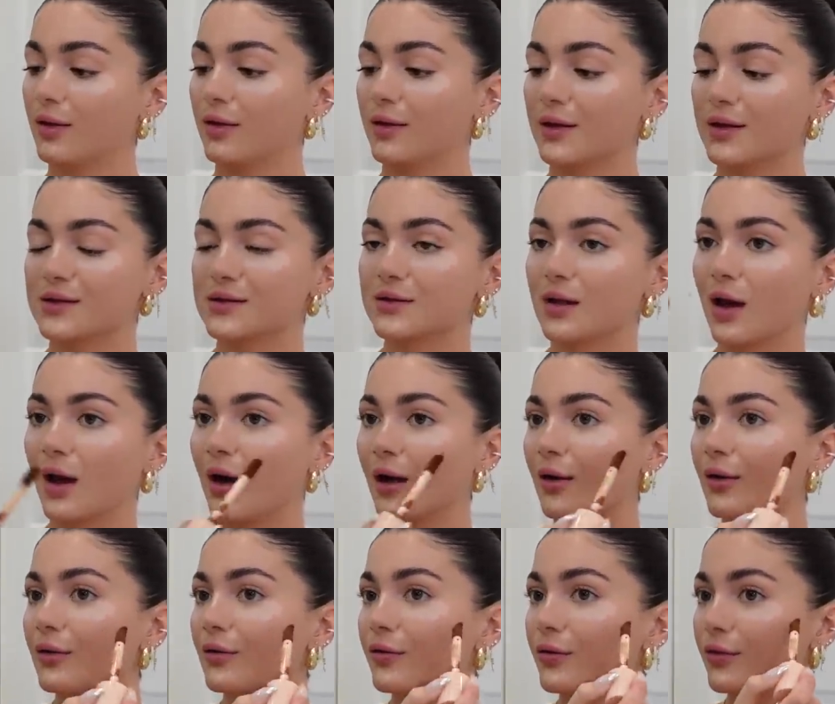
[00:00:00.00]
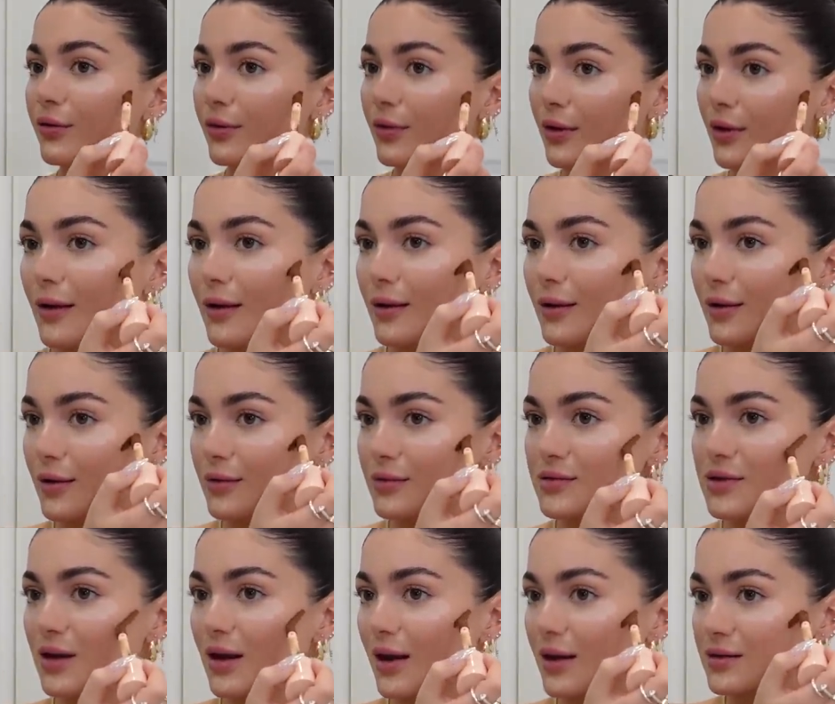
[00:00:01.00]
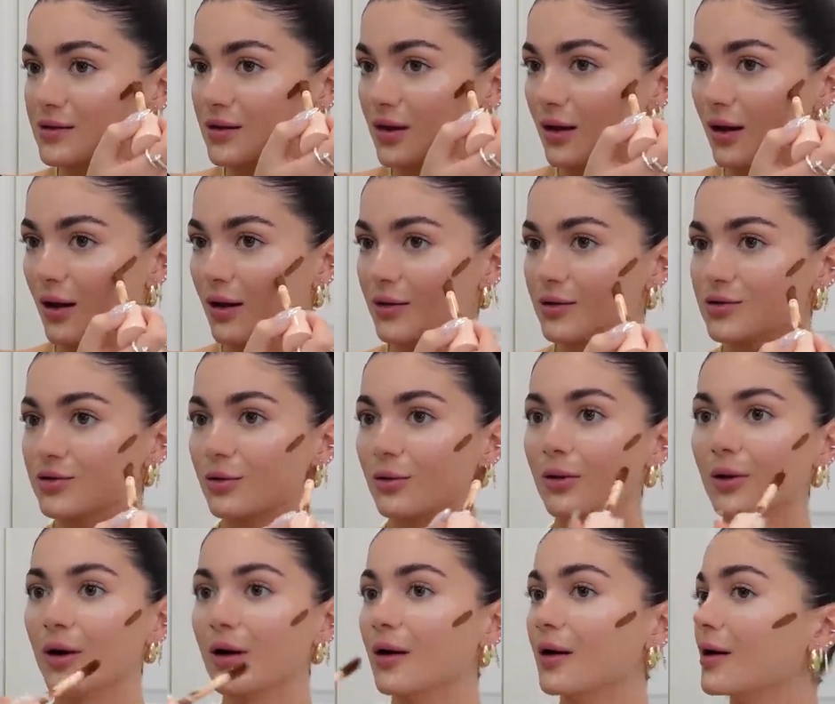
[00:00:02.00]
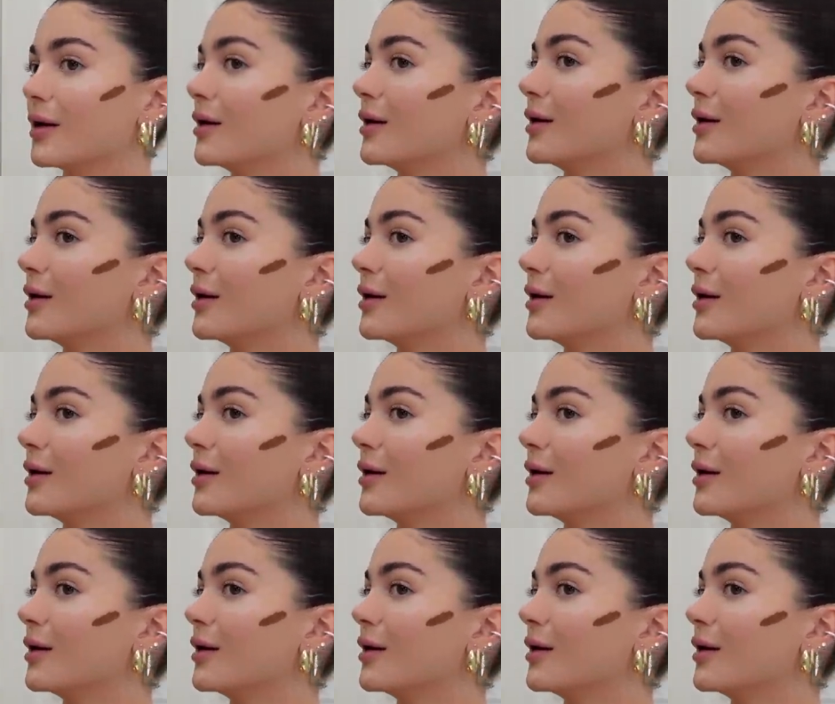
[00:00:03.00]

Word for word: this e.l.f and use it as contour.